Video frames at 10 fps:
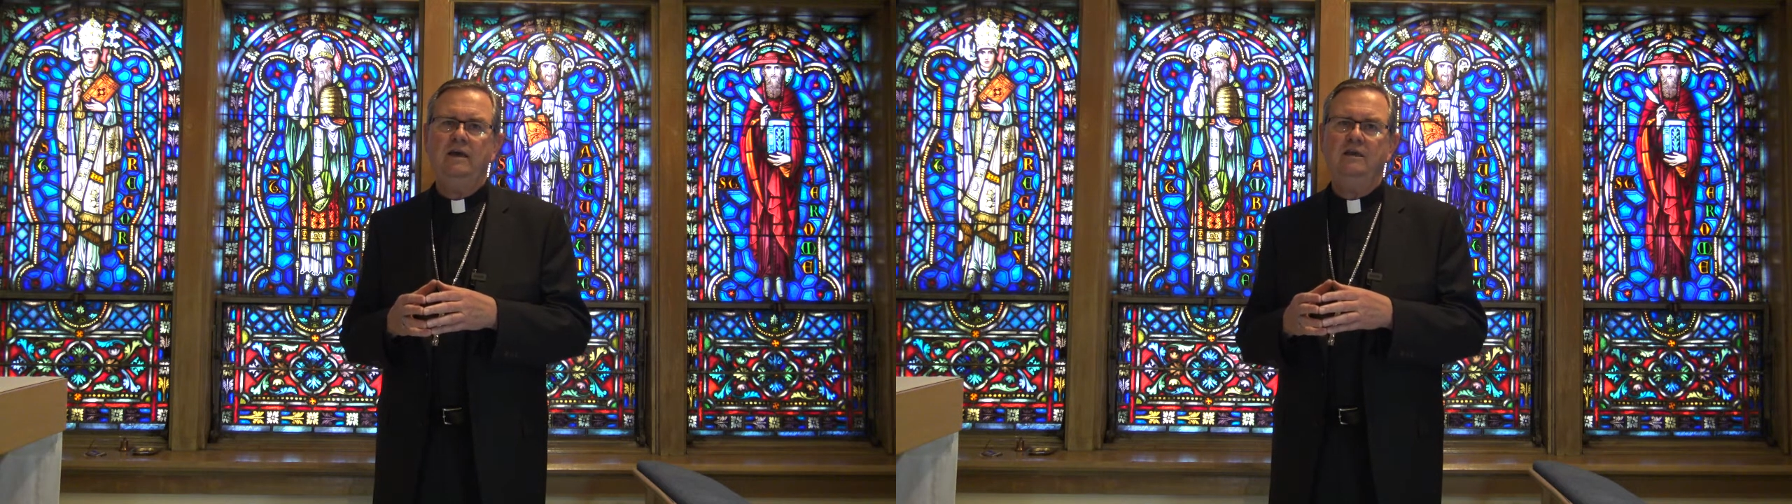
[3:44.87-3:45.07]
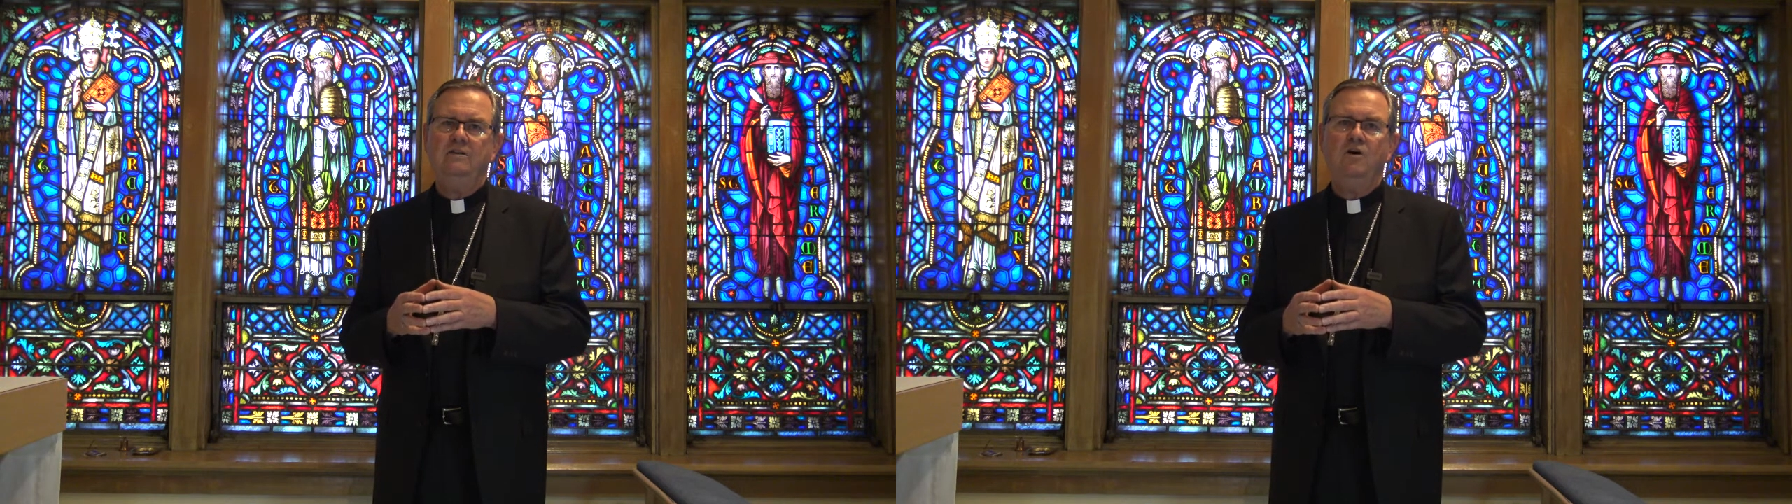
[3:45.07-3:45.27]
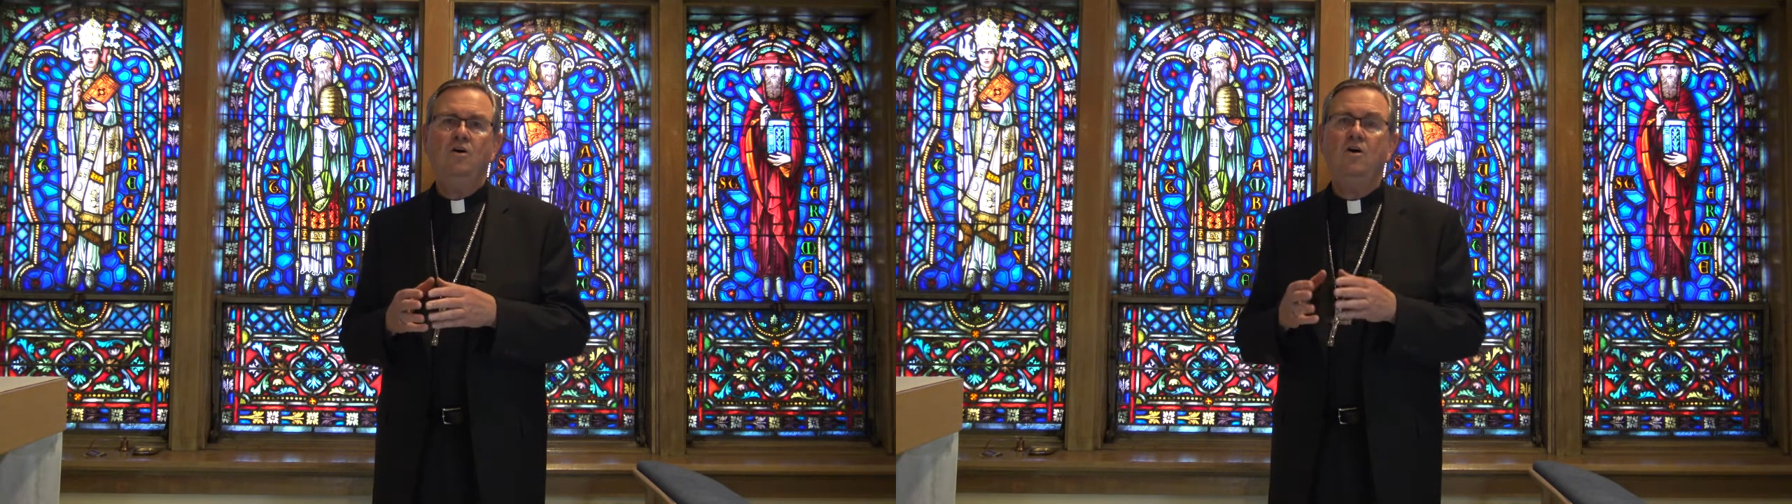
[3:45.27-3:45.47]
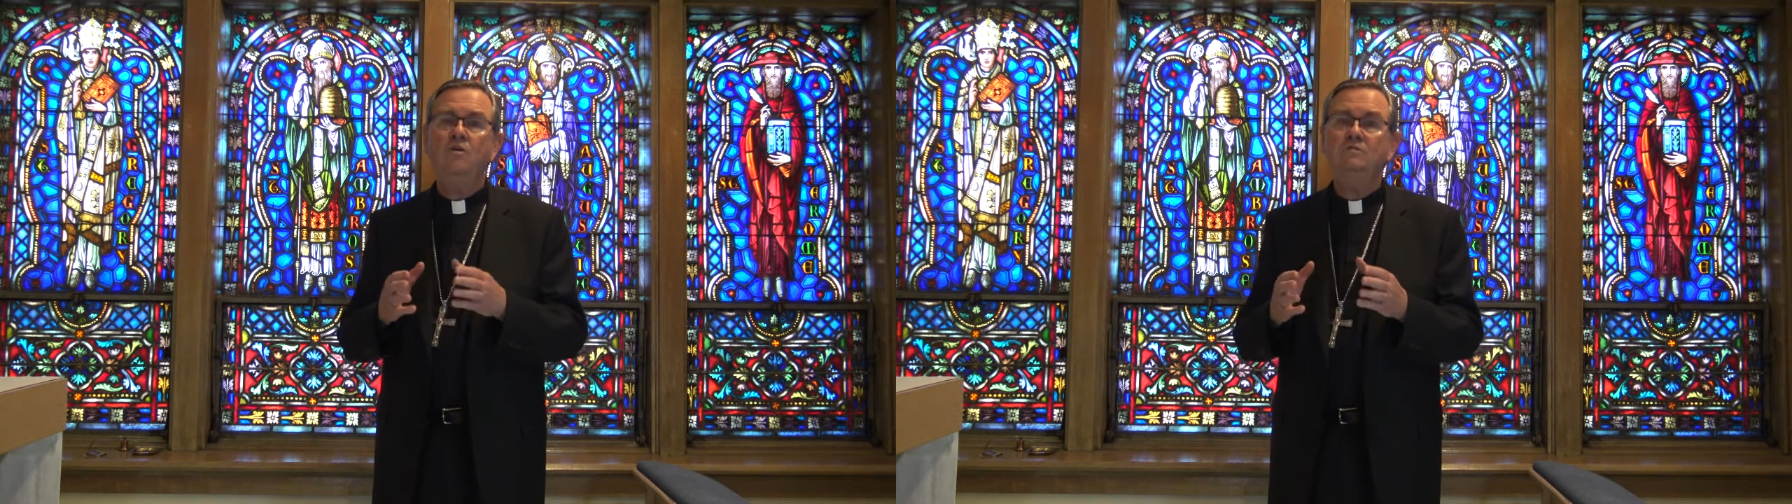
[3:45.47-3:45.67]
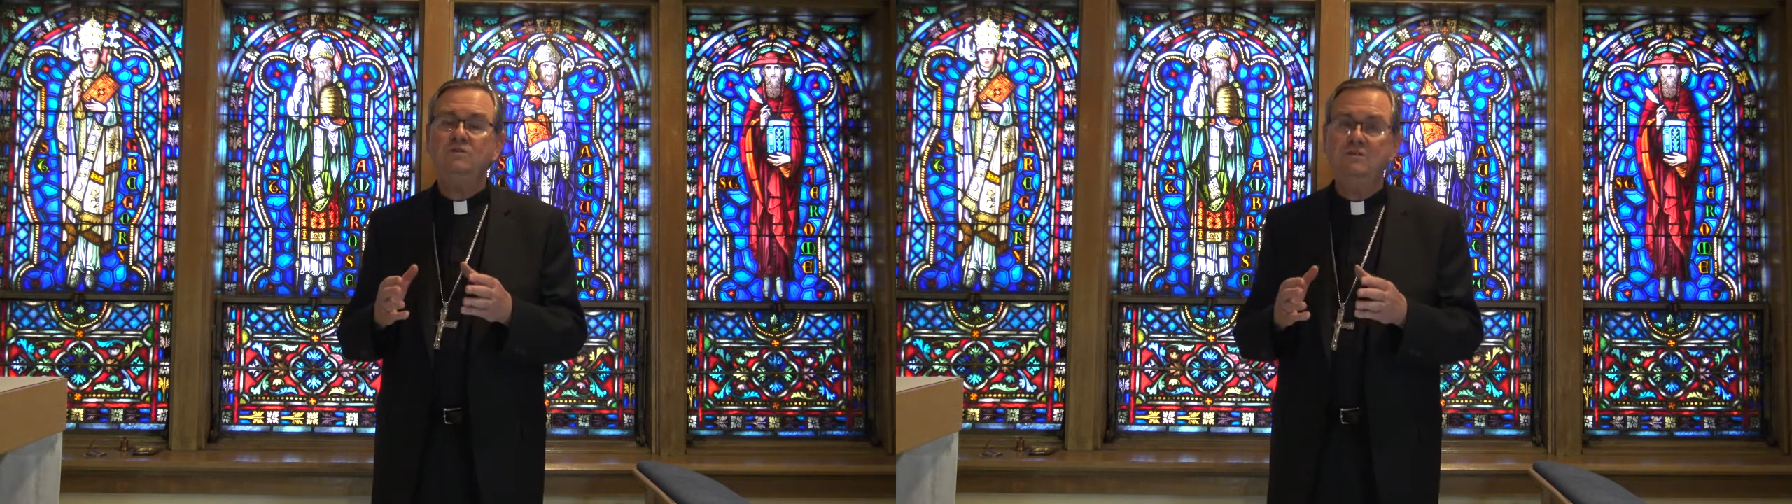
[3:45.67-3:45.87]
in the
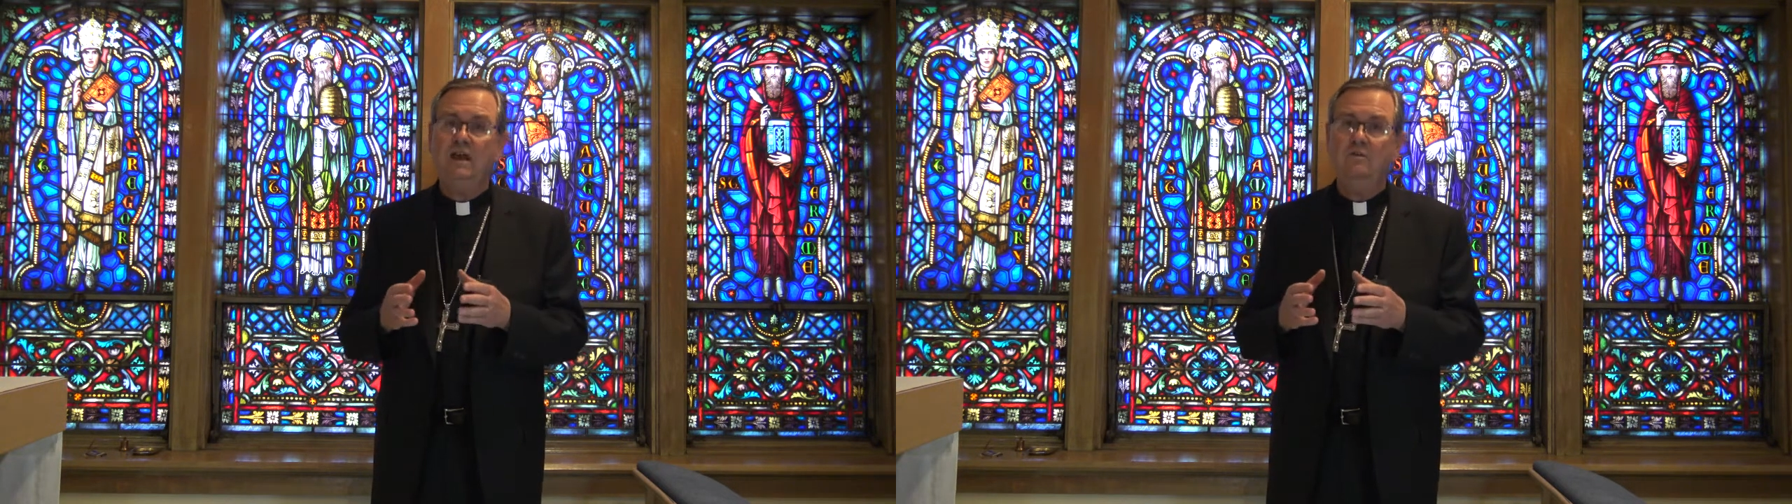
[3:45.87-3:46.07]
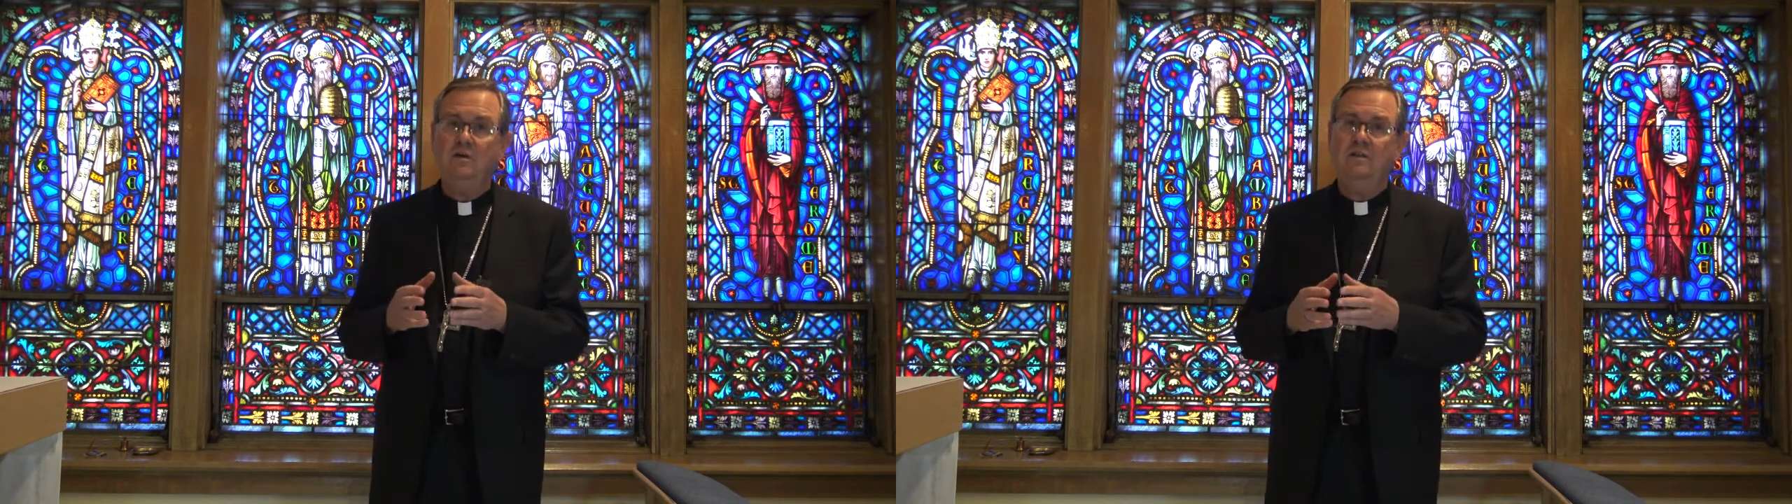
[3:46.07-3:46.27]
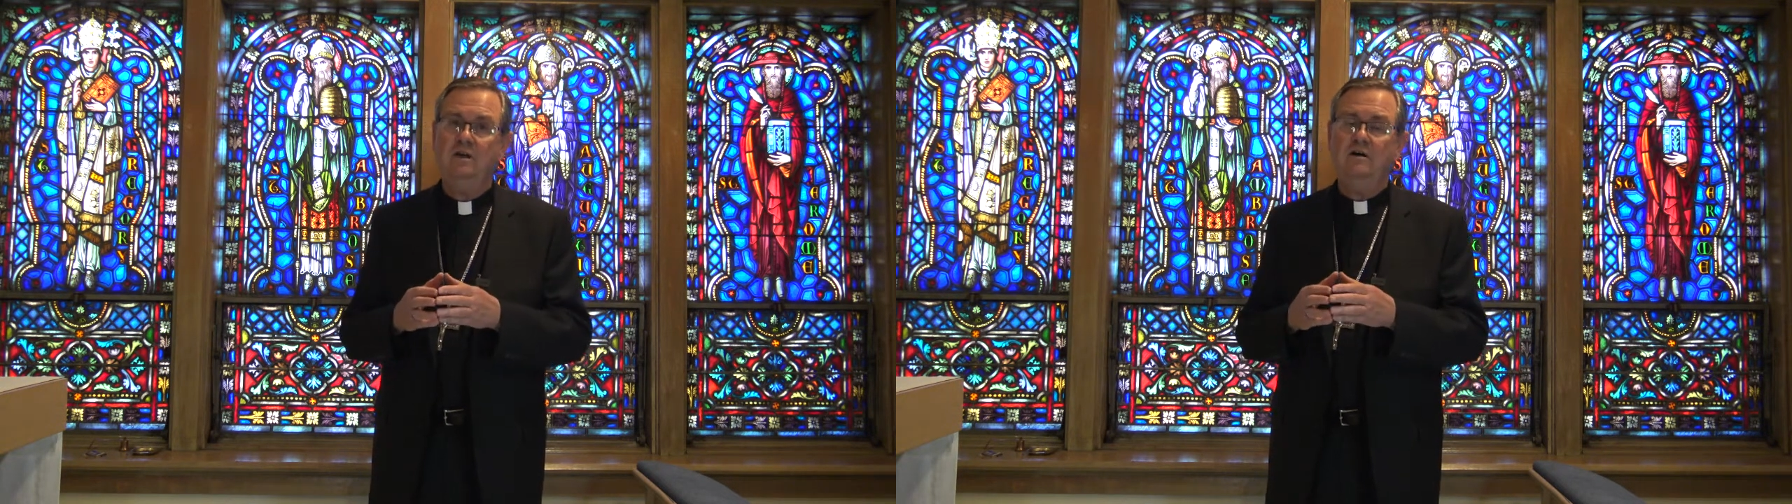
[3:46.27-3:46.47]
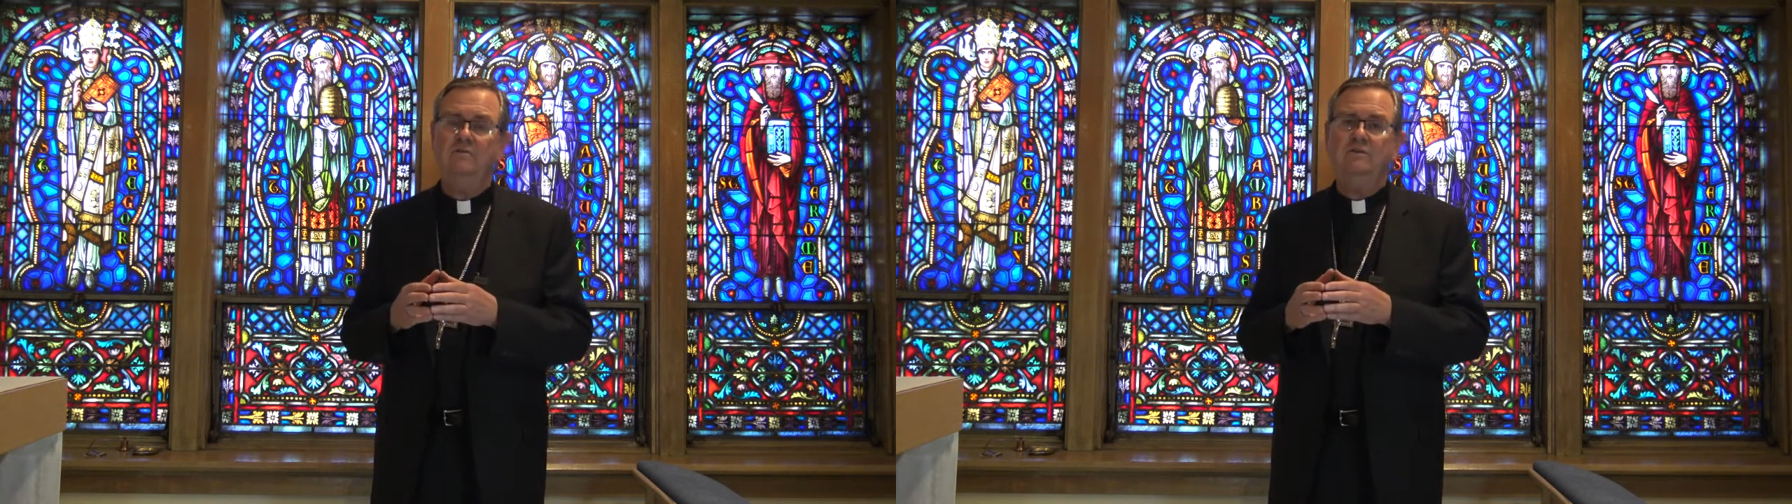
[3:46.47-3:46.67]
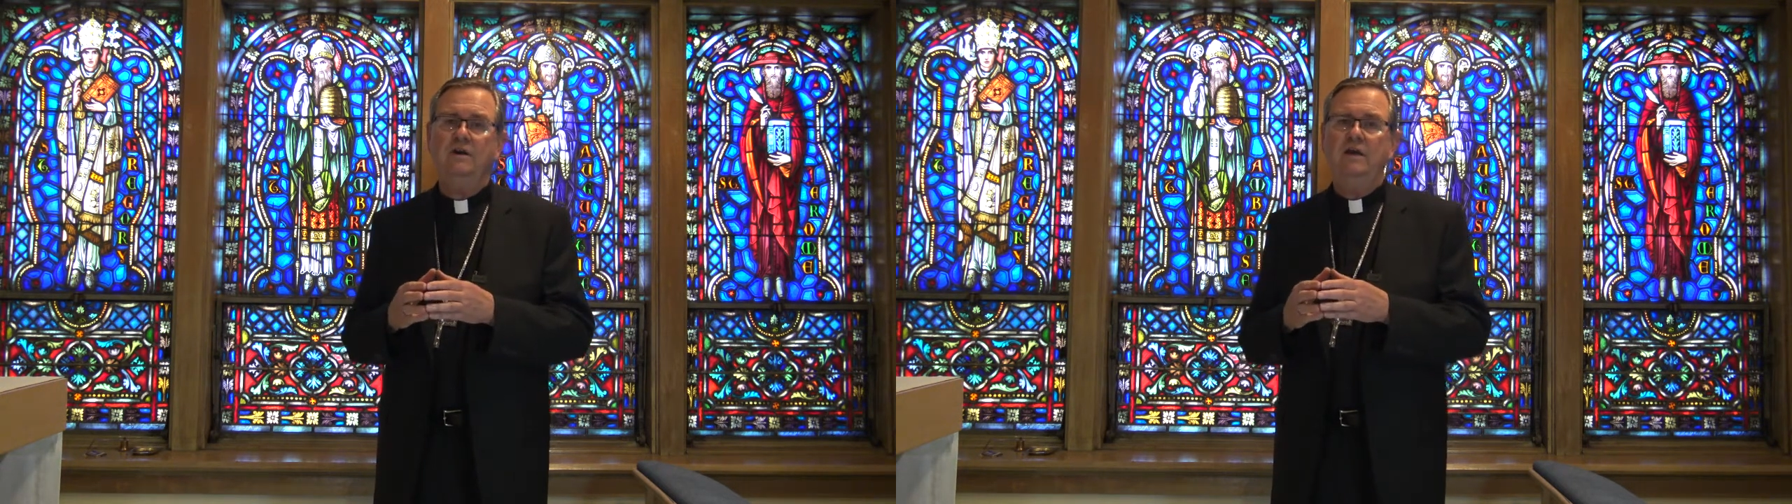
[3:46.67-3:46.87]
homes that we love,